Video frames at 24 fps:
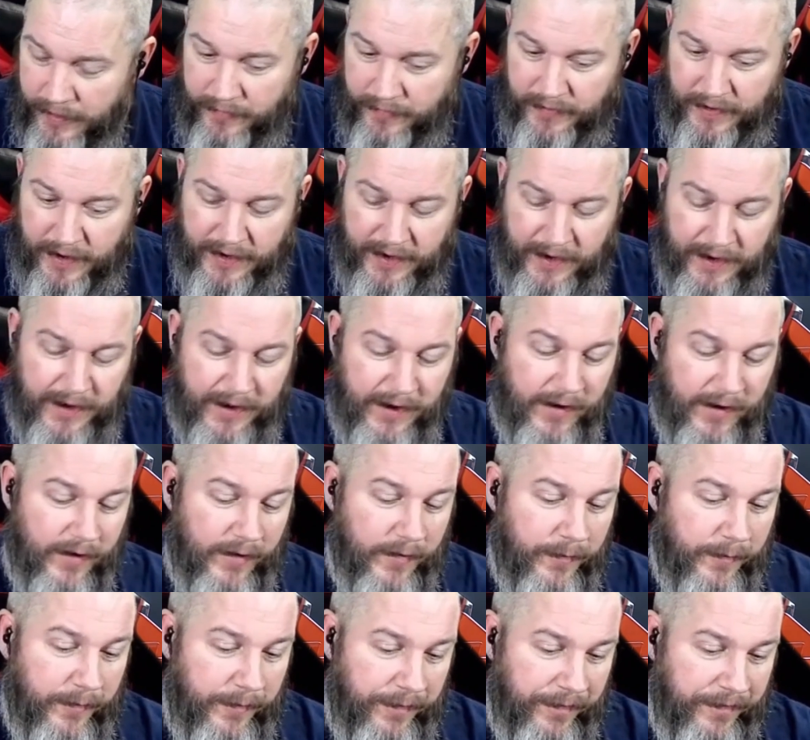got in here.
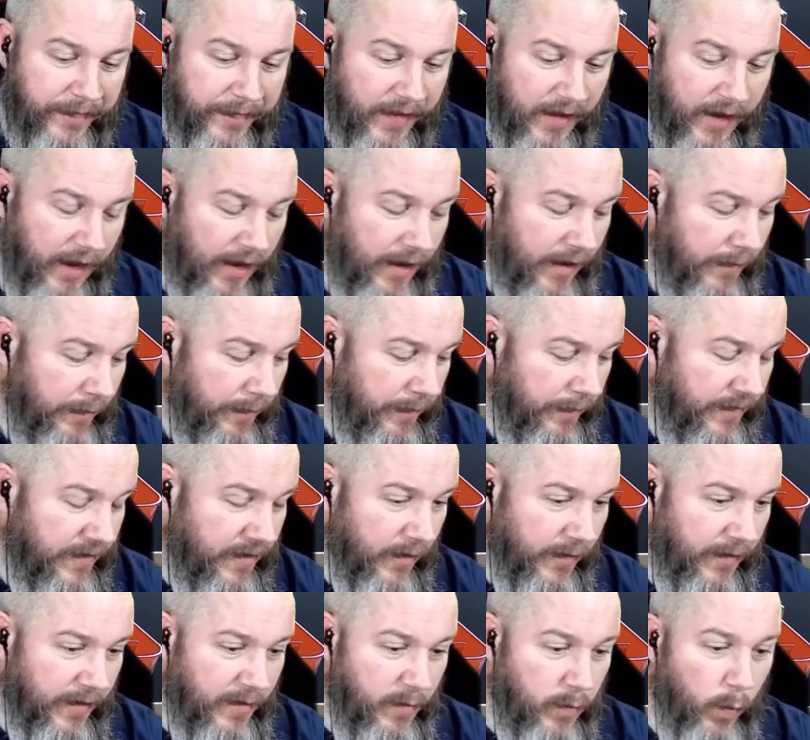So
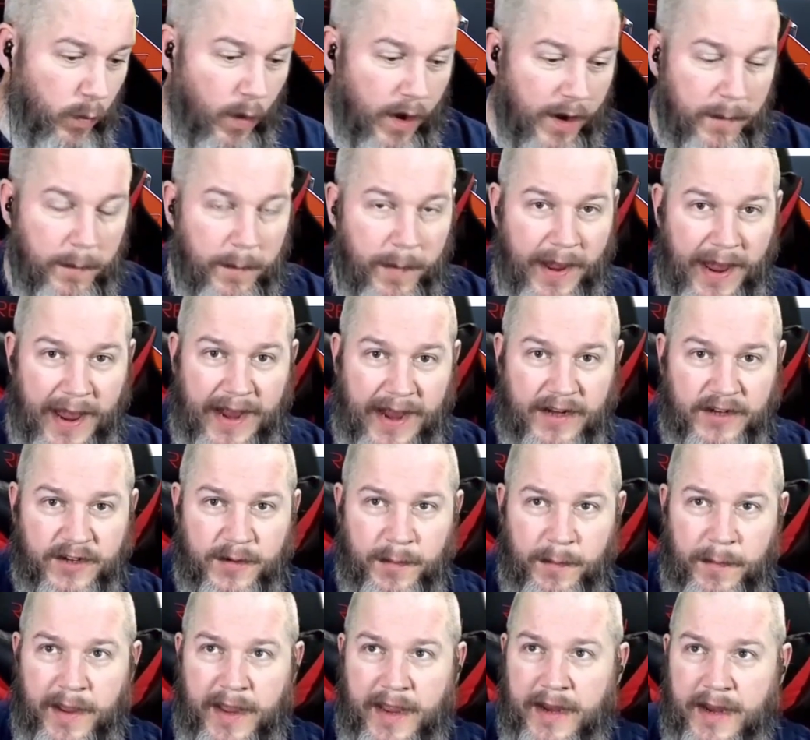this one batch
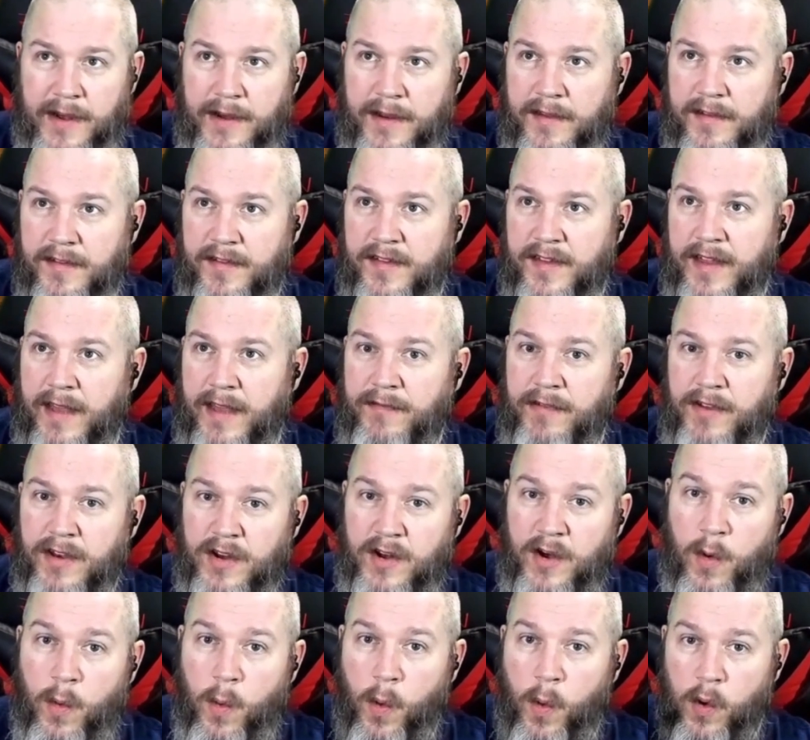made 7
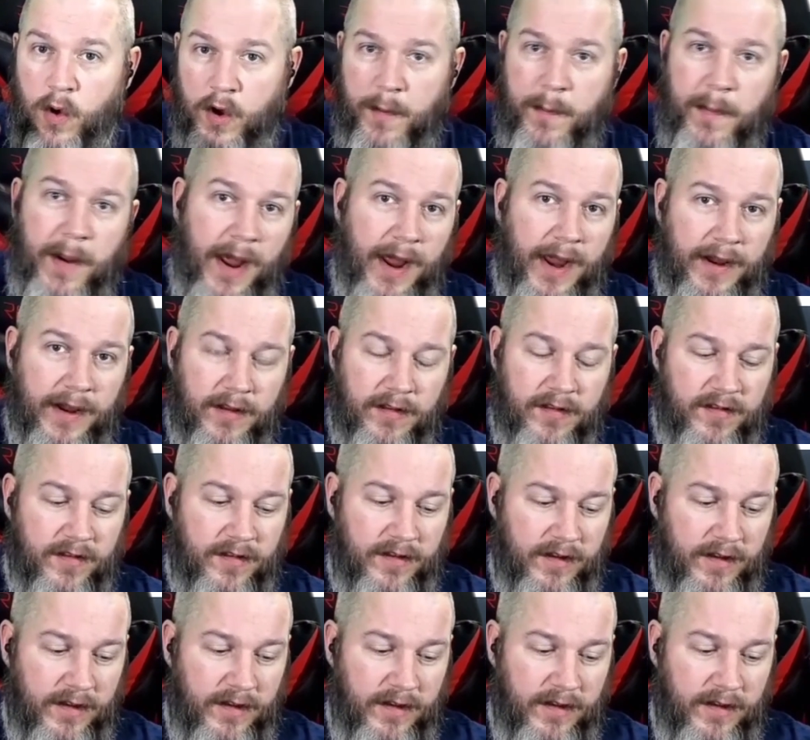quarter pints.